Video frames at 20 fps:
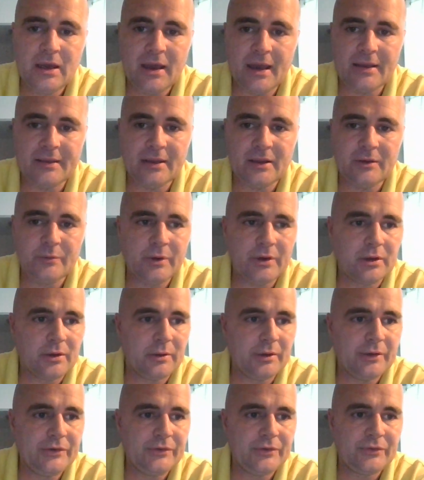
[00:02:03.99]
and then we are
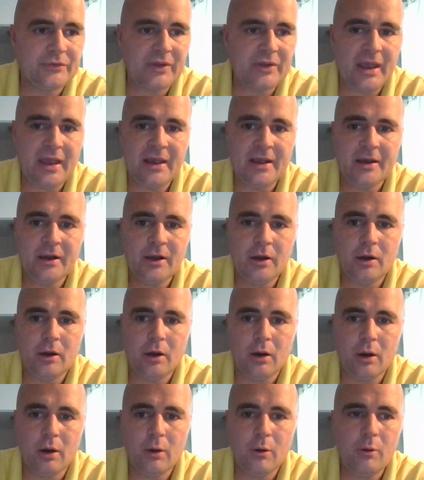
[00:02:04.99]
going to say
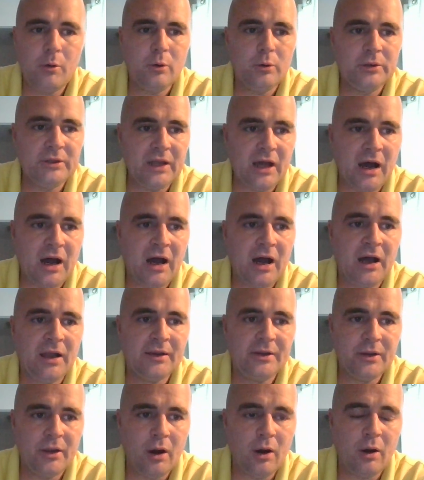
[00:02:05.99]
ona
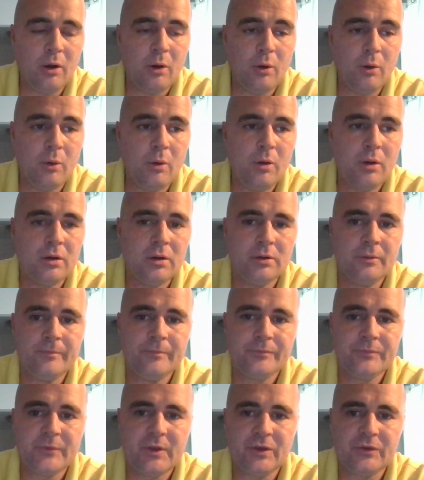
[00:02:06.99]
no.
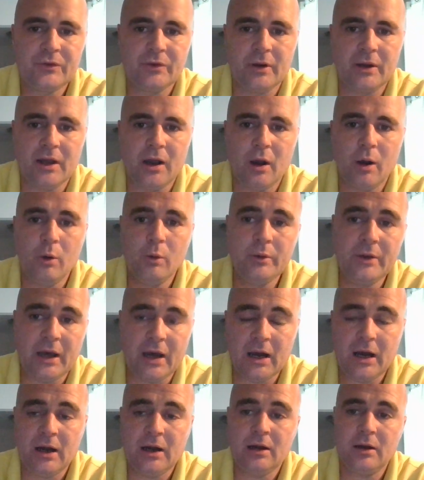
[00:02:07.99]
Sorry,
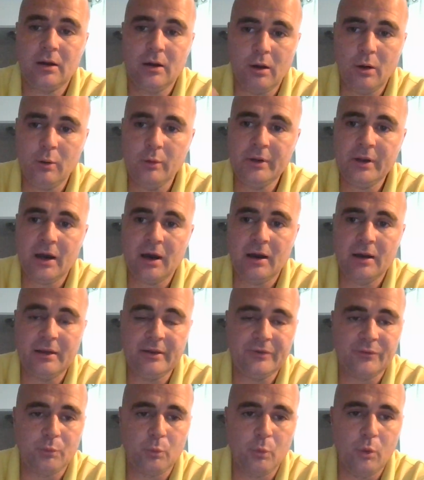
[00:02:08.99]
ona. Ona
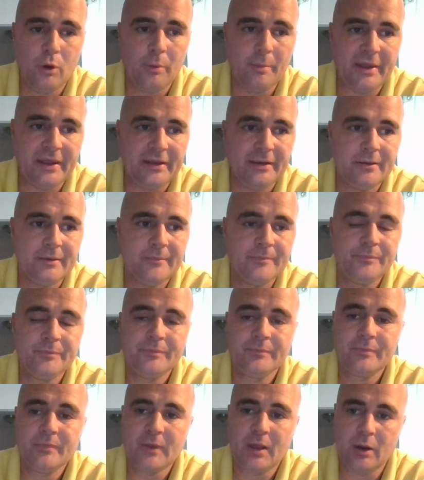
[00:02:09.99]
is woman.
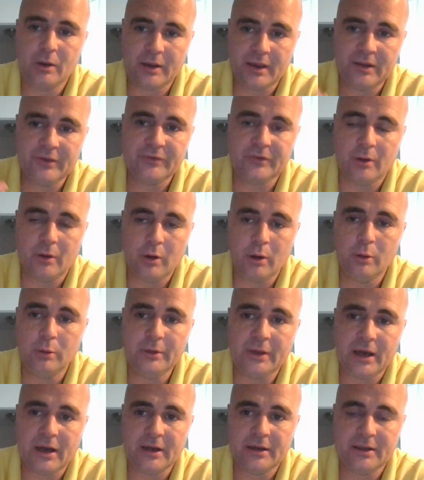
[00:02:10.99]
Okay, so
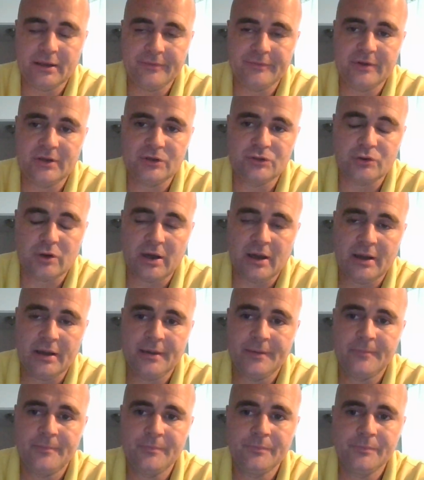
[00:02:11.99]
ona, give it a
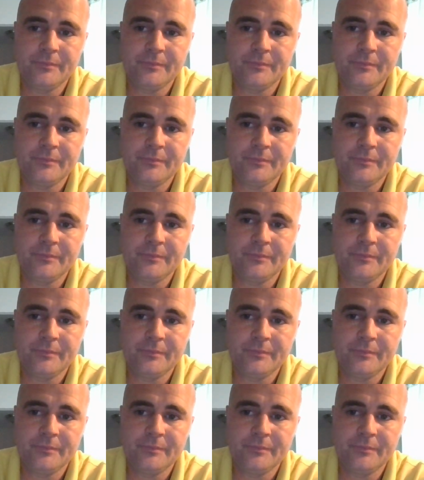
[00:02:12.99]
try.